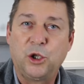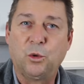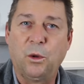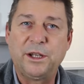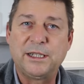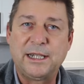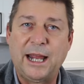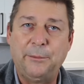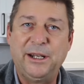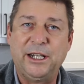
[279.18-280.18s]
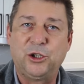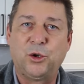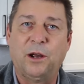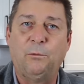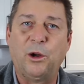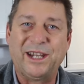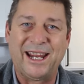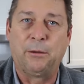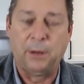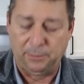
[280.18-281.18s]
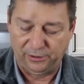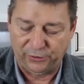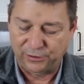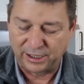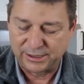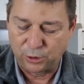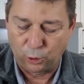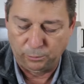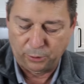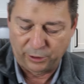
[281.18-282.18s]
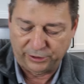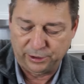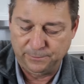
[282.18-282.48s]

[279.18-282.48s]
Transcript: You want to slam it in to avoid air bubbles. That's the whole point.